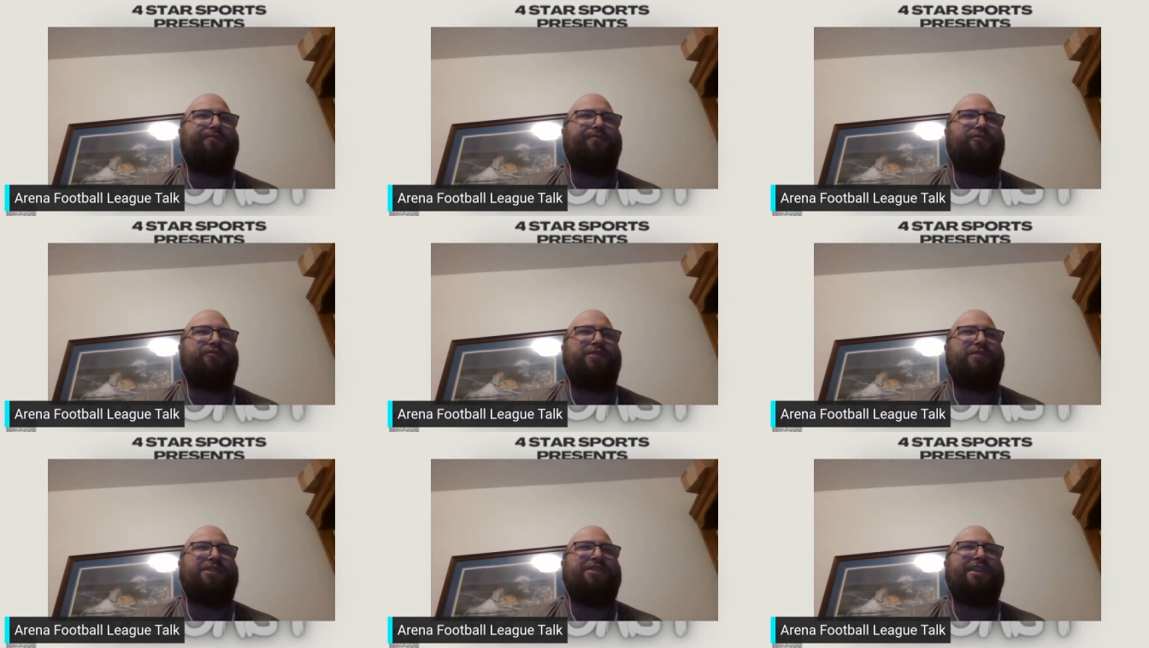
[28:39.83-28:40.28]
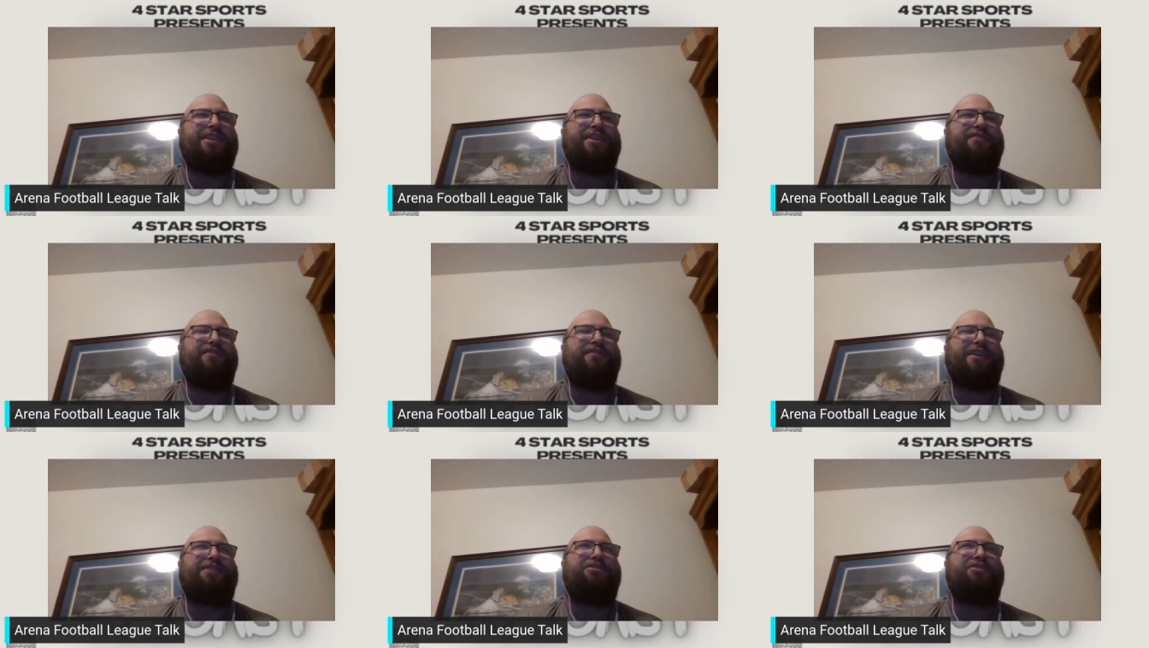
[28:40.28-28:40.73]
when you see
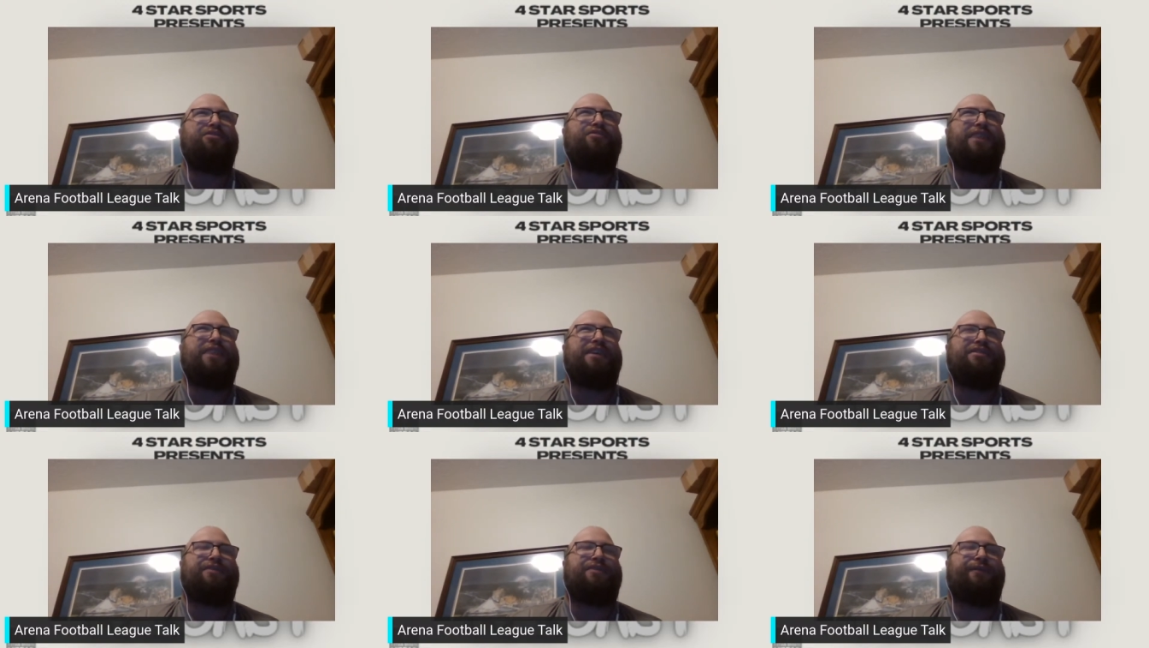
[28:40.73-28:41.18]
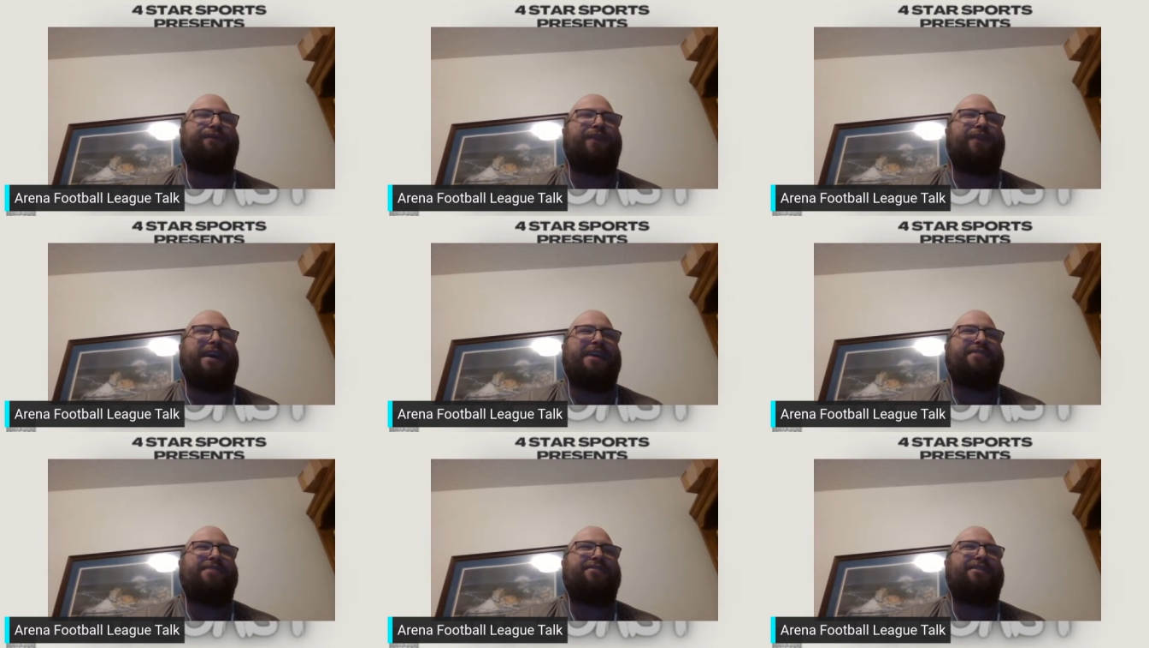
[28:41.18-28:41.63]
like 2,000
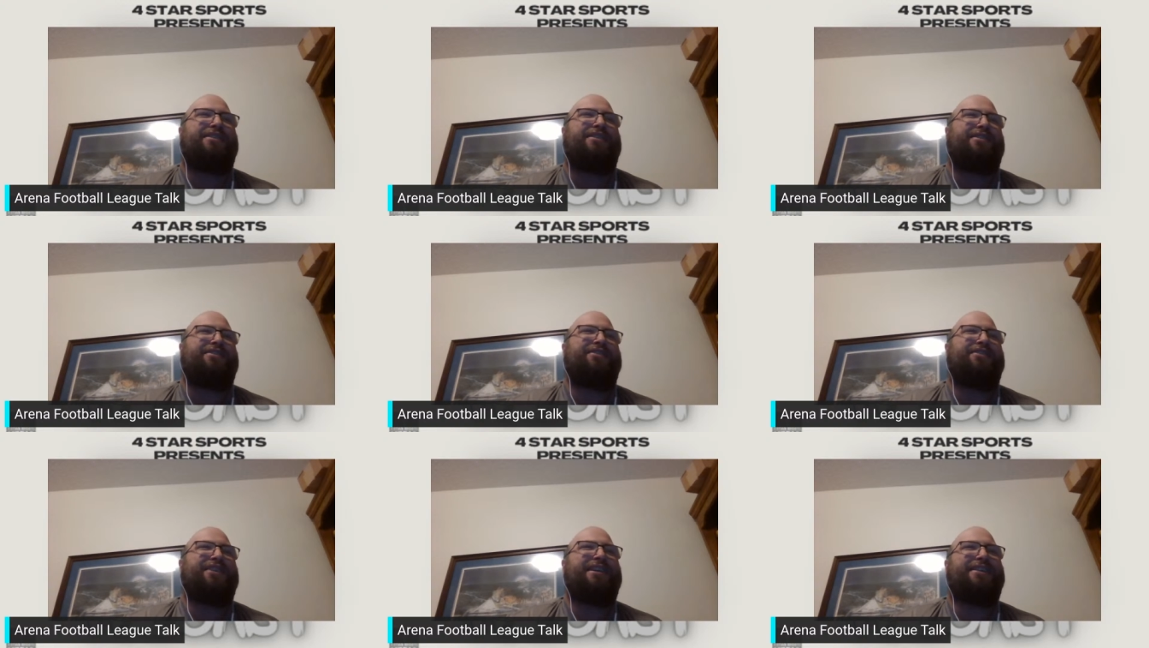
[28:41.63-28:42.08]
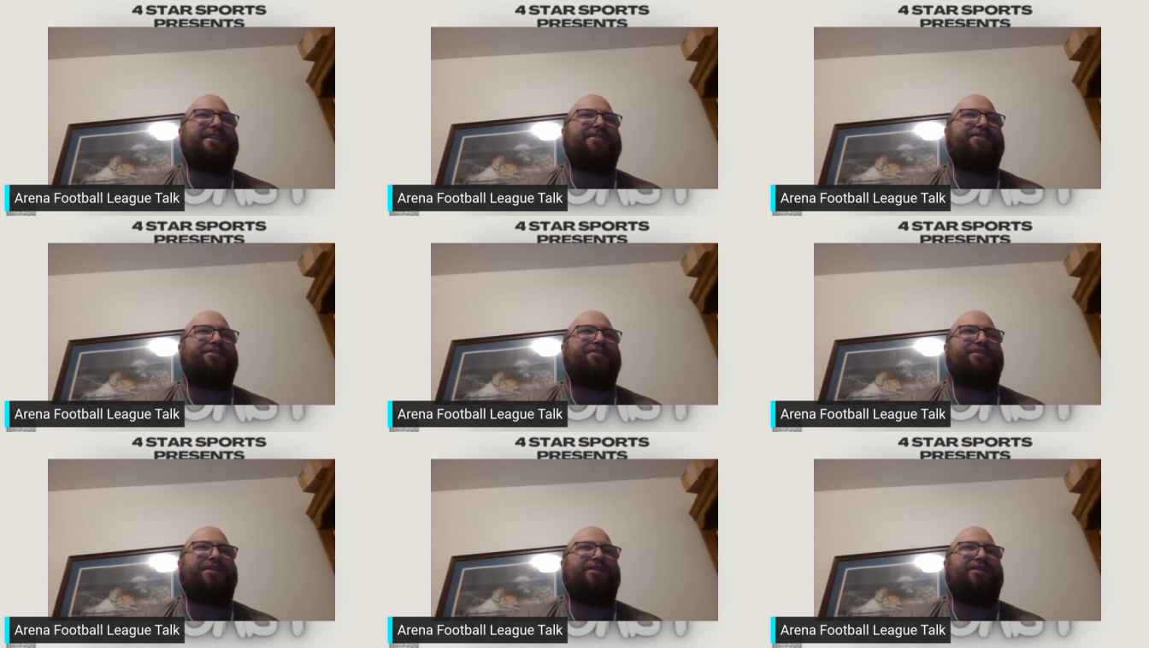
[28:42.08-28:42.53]
fans in the
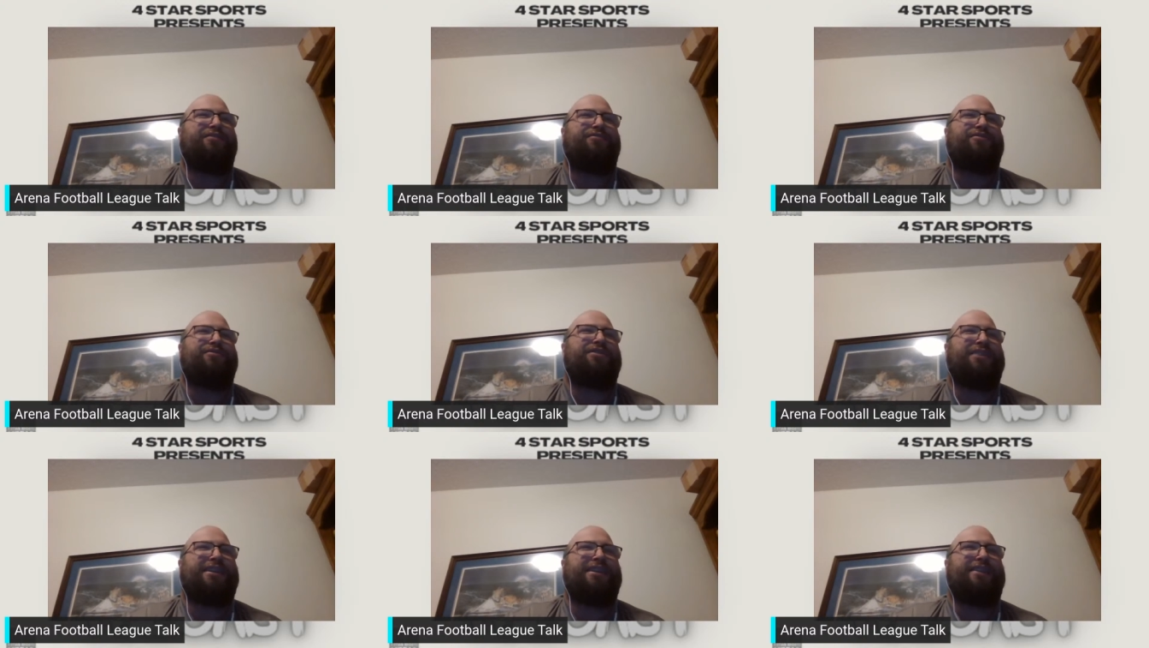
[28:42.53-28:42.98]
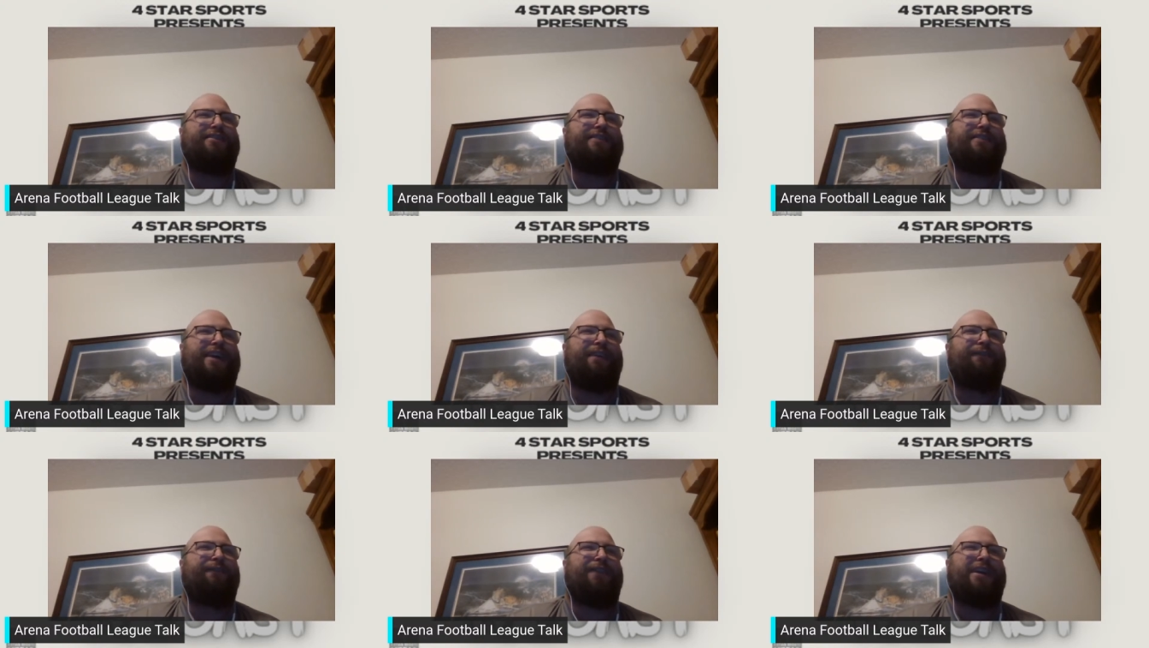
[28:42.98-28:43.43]
seats, you don't see
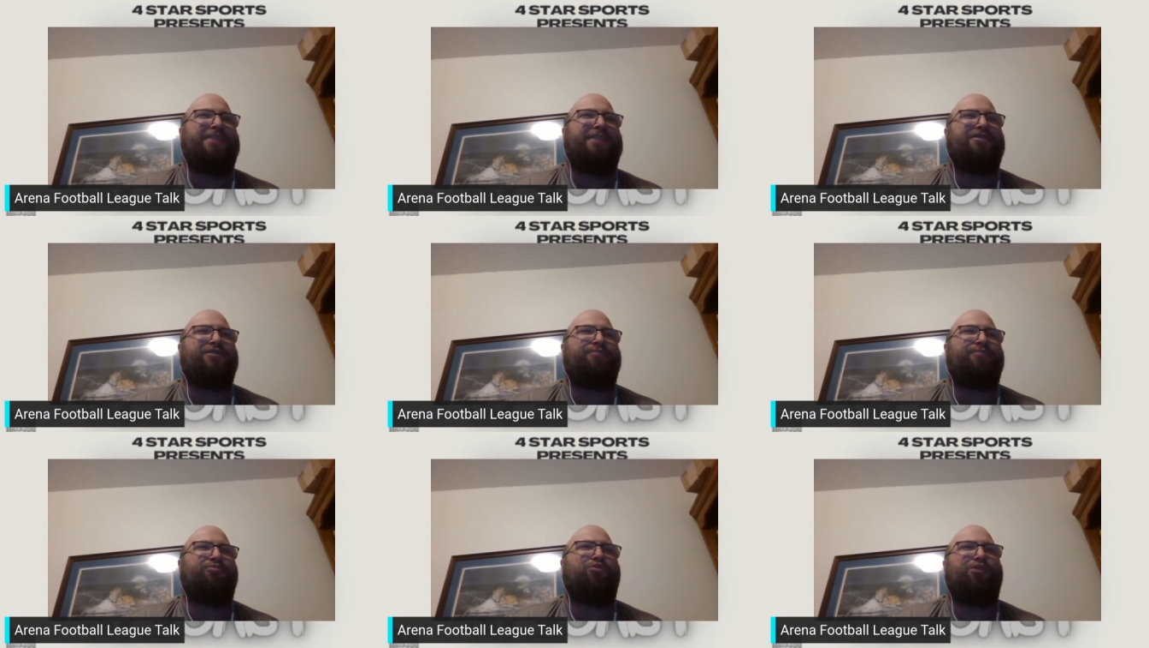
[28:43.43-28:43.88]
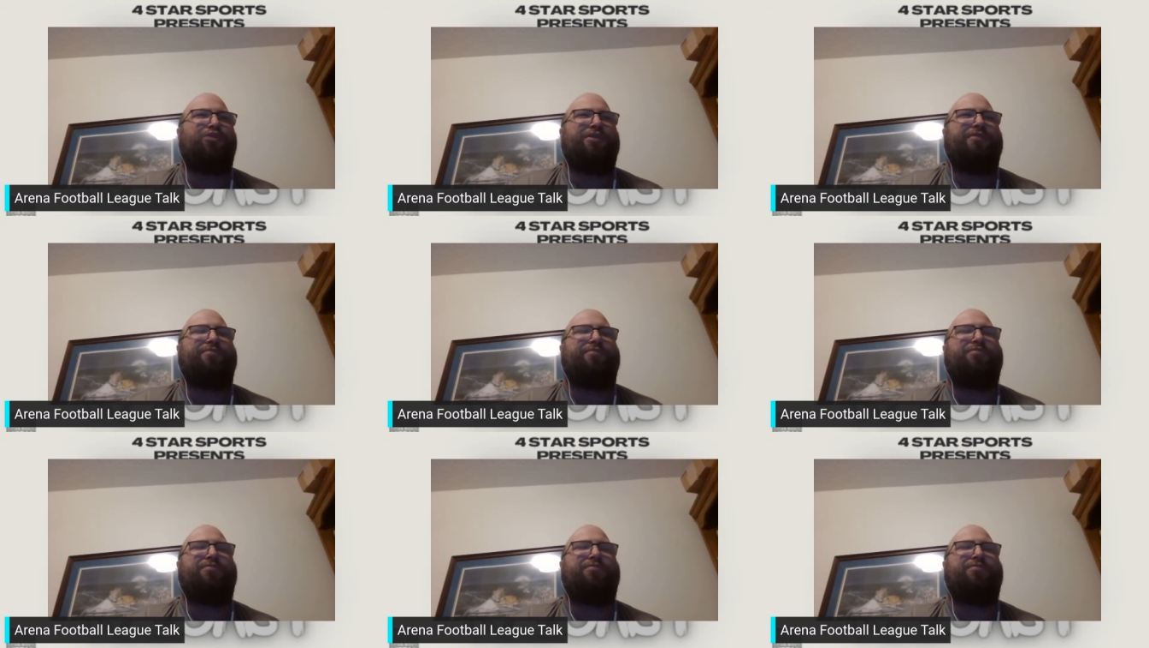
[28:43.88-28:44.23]
that fan support.